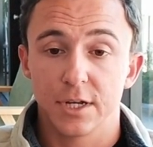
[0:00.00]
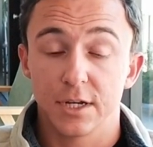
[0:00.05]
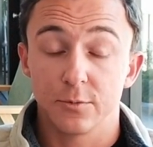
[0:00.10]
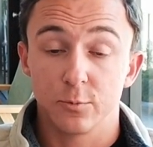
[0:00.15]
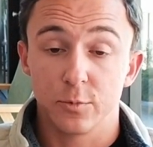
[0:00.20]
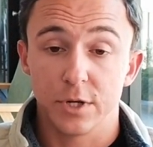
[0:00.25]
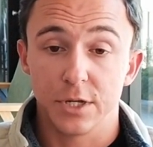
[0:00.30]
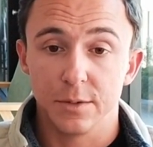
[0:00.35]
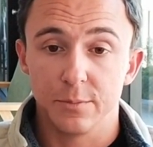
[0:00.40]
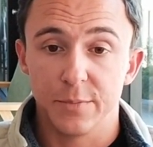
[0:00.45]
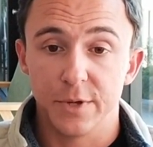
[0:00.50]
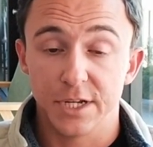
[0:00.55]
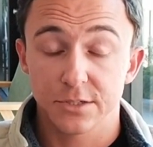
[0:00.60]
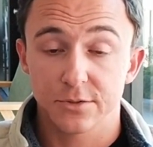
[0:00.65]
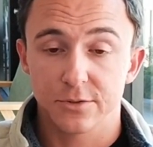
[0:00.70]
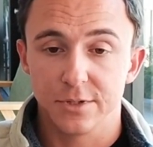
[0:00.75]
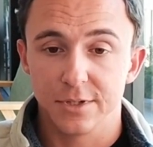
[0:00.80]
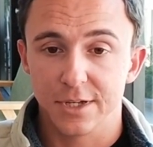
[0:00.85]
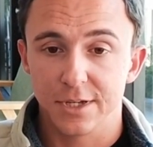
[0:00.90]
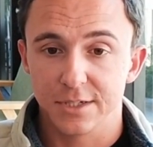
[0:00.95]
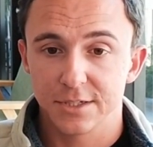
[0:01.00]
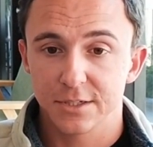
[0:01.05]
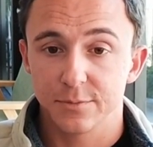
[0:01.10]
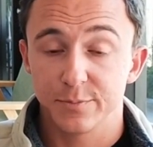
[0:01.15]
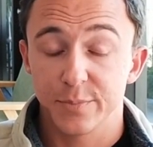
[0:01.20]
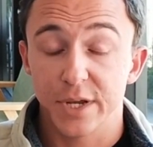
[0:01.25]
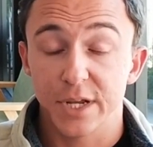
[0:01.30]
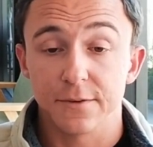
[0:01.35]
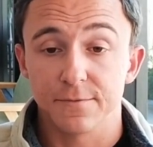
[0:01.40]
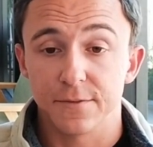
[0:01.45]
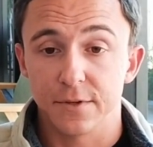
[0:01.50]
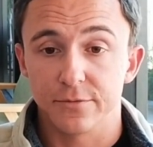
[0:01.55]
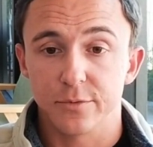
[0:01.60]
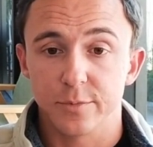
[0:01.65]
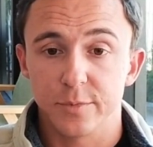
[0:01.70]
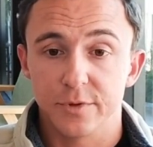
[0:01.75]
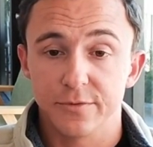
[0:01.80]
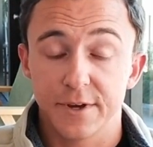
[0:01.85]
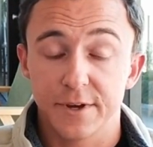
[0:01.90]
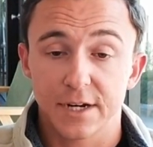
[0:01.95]
And we basically get to benefit
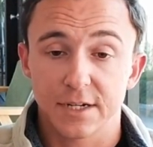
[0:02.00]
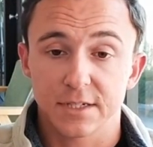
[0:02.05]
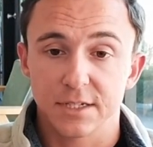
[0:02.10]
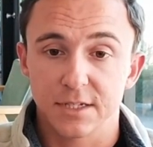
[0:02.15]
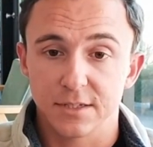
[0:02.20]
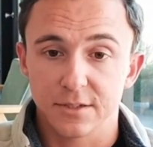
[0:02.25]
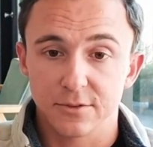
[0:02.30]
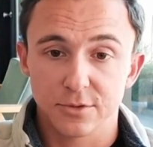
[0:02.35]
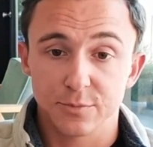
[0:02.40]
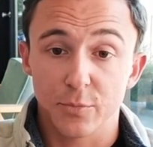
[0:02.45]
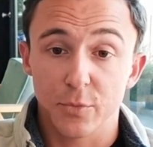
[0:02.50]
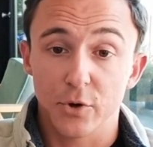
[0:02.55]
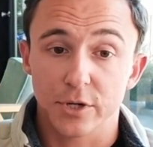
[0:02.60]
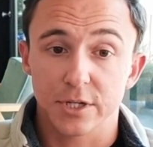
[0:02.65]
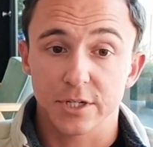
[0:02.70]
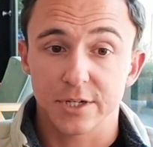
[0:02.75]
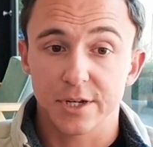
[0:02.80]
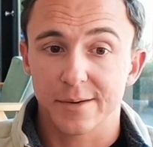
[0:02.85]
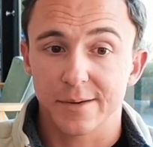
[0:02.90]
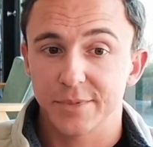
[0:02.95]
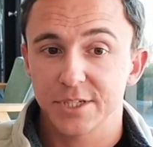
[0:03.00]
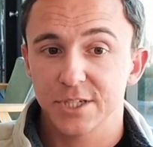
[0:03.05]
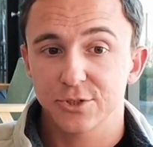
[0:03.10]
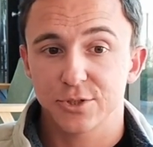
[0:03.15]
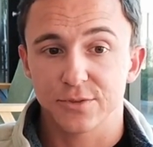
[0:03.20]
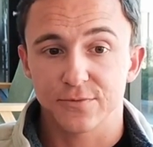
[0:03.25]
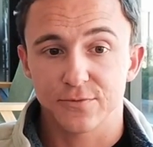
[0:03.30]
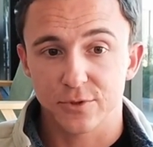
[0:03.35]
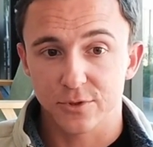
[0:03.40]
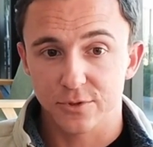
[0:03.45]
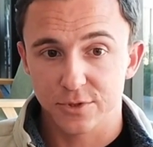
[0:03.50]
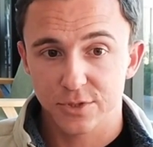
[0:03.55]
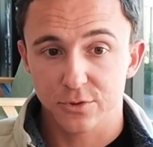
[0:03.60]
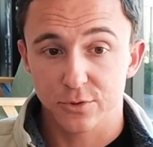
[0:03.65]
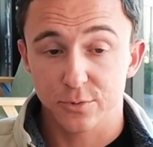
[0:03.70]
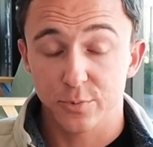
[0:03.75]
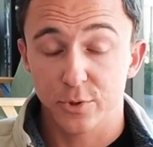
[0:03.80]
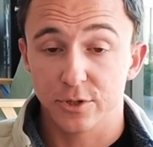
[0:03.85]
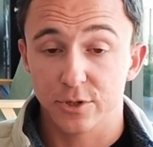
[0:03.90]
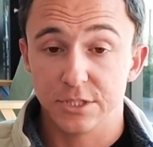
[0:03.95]
from the fact that there's market competition for those
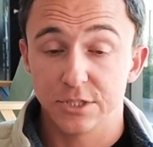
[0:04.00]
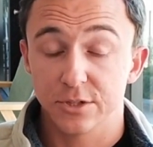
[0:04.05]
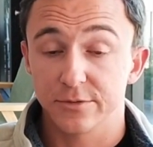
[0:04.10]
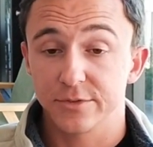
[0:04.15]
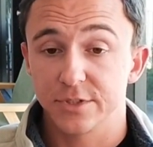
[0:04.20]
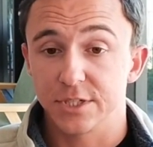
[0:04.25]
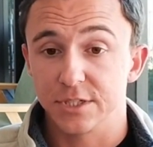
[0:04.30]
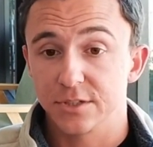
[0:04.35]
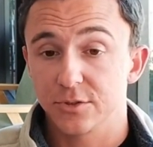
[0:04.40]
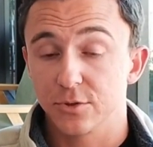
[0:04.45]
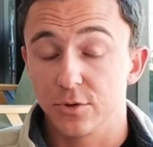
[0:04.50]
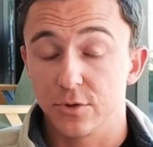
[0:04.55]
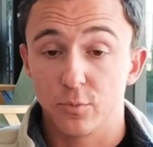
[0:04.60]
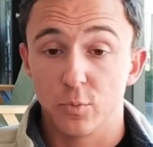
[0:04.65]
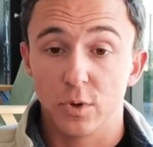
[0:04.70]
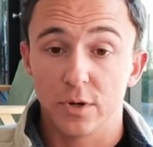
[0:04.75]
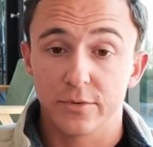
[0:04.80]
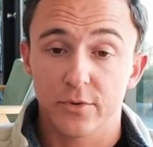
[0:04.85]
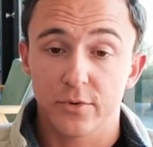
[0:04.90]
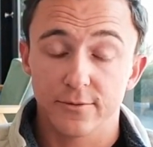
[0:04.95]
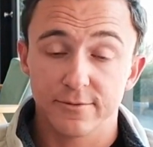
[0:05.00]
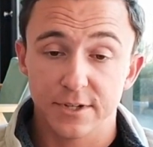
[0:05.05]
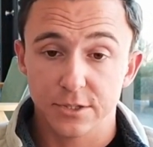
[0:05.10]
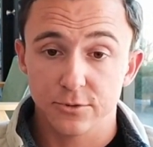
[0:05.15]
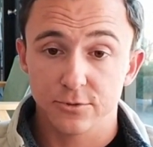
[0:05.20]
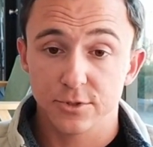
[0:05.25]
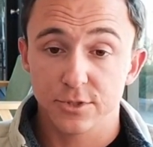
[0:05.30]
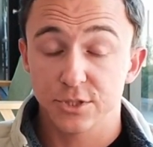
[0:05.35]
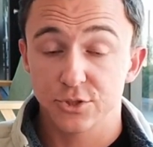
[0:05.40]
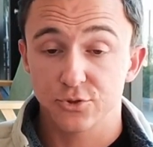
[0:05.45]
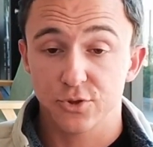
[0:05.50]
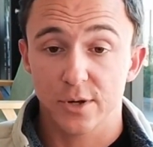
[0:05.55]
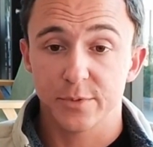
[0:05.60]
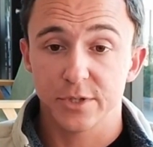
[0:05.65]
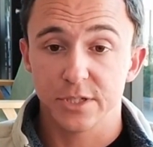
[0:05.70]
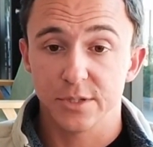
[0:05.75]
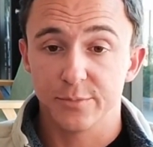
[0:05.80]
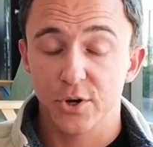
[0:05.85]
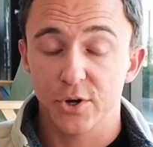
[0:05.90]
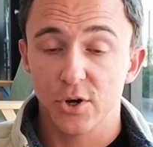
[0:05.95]
third-party services. So if one of our vendors is
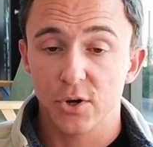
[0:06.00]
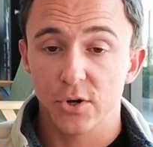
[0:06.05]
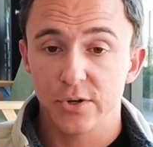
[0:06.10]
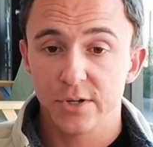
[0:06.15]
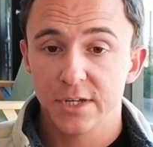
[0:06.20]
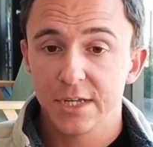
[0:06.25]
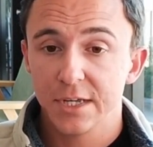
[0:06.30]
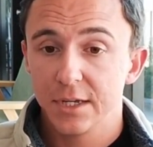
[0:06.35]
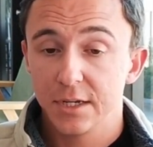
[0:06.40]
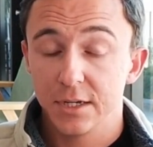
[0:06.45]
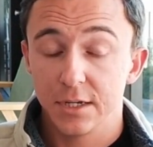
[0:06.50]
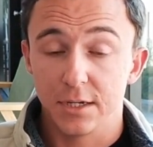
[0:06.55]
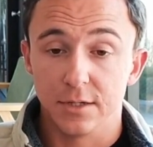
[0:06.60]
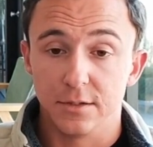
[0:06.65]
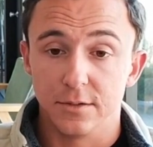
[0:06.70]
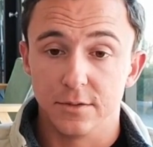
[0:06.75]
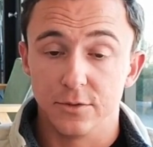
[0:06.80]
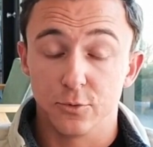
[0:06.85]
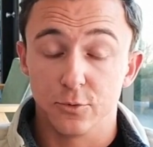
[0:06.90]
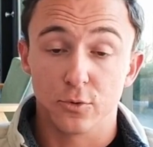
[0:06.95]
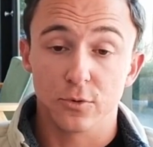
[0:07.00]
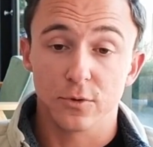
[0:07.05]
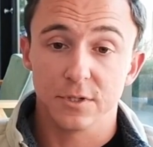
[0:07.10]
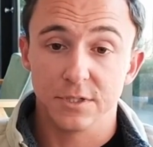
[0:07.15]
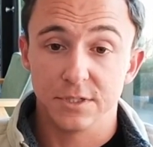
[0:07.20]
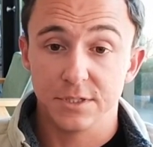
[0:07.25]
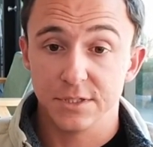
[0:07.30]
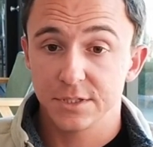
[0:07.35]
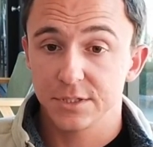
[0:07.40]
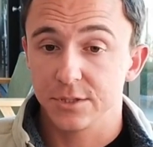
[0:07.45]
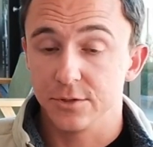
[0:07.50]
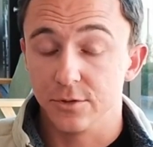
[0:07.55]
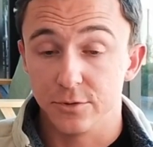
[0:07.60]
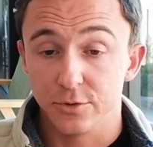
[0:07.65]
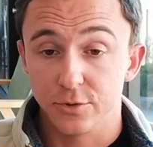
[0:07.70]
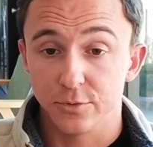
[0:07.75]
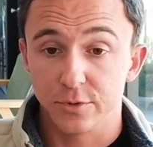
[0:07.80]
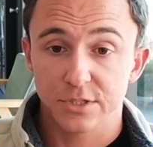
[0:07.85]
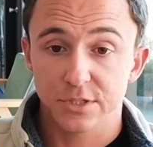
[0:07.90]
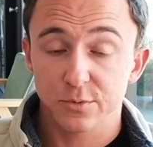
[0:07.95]
dropping the ball in New Orleans,
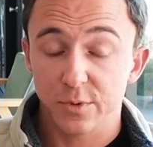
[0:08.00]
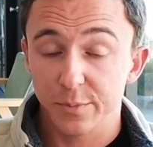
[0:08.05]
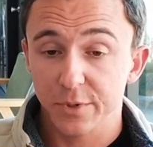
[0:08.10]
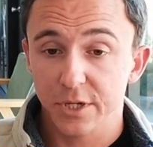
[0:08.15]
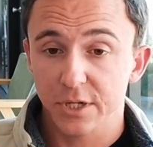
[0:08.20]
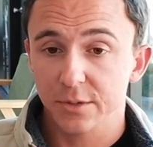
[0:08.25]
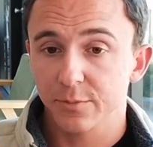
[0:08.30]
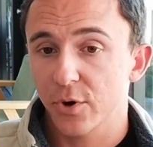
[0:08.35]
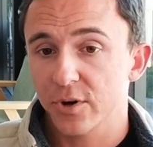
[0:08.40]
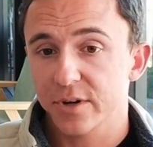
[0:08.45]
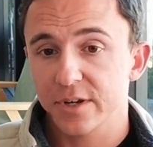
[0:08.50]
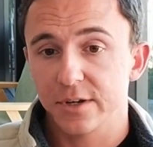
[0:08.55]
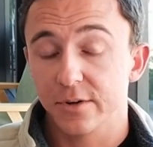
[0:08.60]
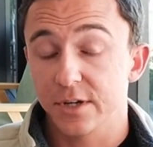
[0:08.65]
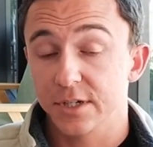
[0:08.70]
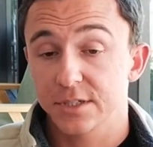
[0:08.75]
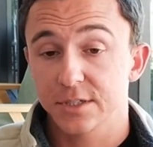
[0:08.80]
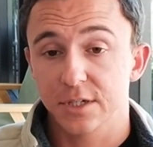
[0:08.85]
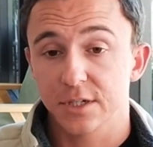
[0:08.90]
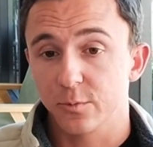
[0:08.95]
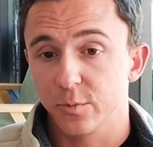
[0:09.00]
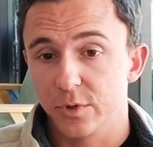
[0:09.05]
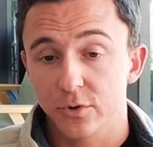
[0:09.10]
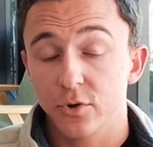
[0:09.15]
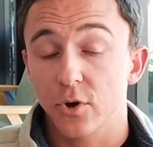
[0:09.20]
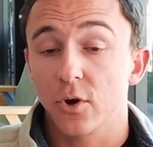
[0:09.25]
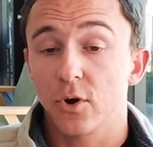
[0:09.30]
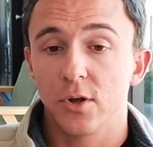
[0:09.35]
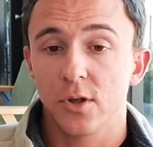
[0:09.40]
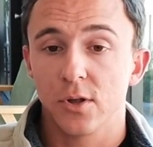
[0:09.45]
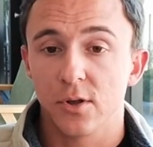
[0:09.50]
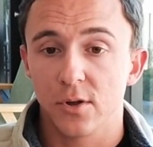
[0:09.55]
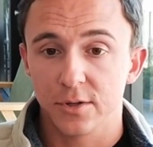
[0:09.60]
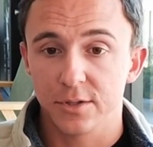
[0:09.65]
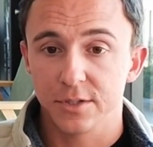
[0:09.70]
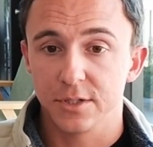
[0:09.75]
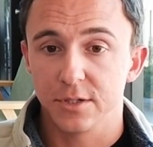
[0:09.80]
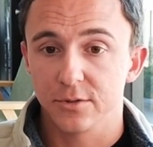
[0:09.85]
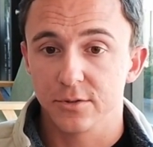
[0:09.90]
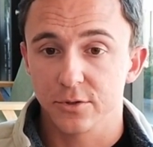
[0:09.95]
doing sweeping in parking lots, like we'll call all
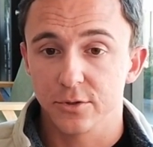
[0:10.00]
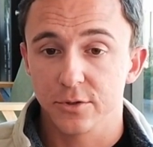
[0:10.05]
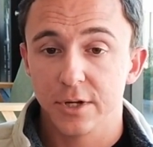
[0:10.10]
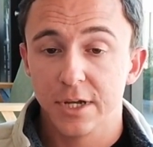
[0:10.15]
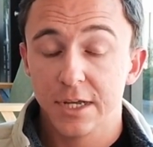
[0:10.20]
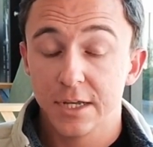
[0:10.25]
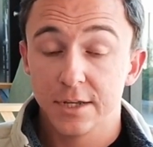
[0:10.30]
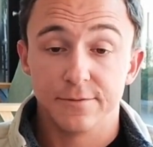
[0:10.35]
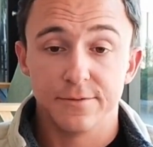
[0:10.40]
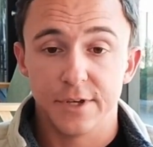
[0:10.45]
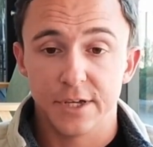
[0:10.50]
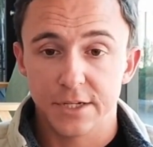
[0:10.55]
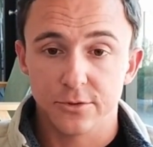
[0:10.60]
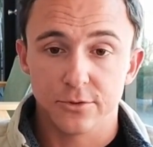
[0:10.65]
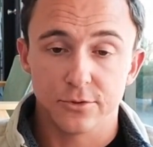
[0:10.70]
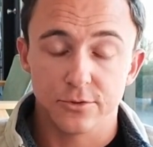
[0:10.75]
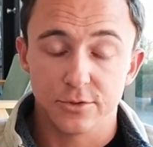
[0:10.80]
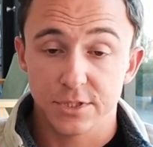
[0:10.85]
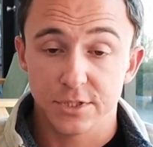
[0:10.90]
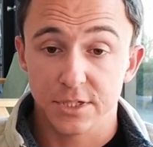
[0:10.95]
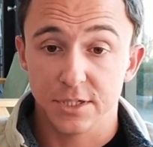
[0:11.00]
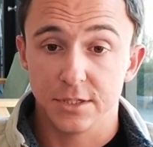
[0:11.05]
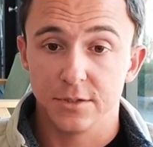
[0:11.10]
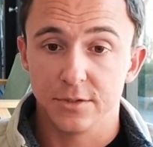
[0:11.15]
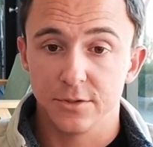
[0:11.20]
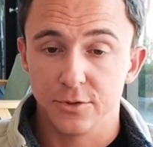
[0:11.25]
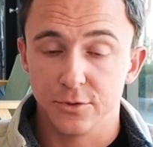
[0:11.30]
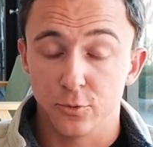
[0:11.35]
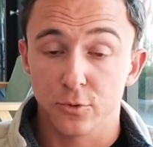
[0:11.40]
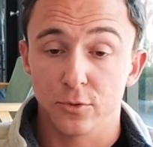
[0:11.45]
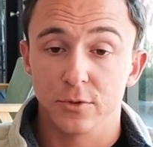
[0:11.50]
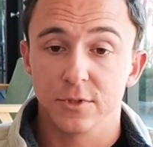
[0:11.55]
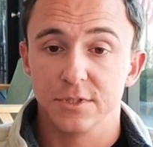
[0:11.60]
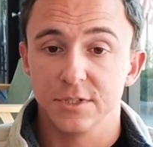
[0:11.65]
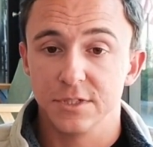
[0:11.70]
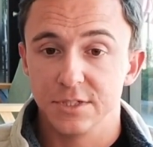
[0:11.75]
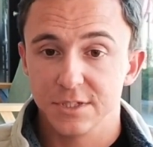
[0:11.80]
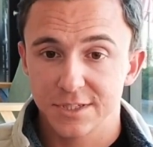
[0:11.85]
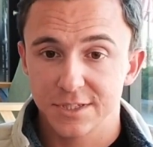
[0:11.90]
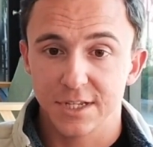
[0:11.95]
the other vendors in New
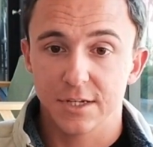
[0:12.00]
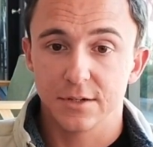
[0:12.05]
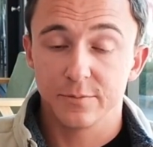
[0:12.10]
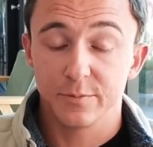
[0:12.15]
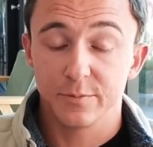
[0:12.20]
Orleans that